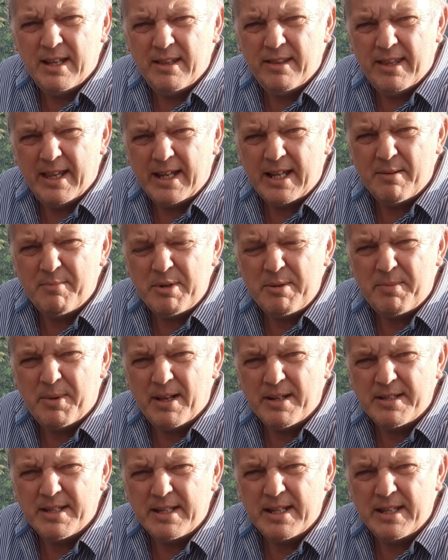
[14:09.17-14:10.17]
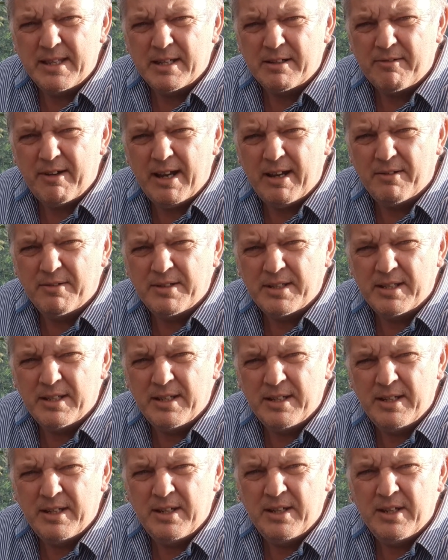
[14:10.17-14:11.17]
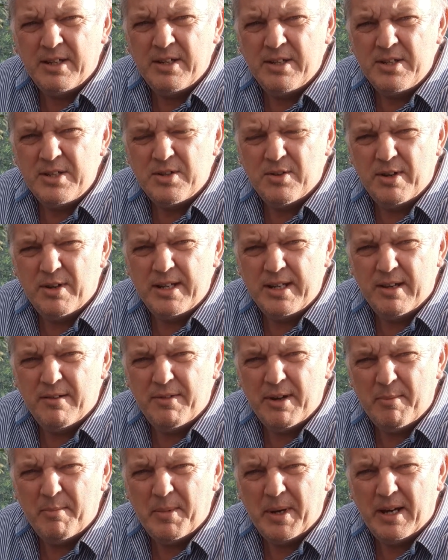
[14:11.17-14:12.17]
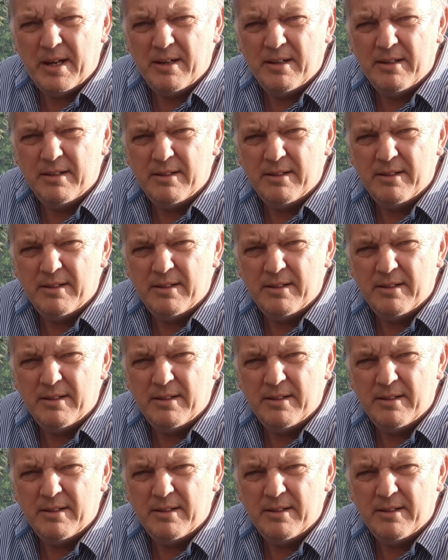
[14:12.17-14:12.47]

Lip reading: They can be planted in the ground during November.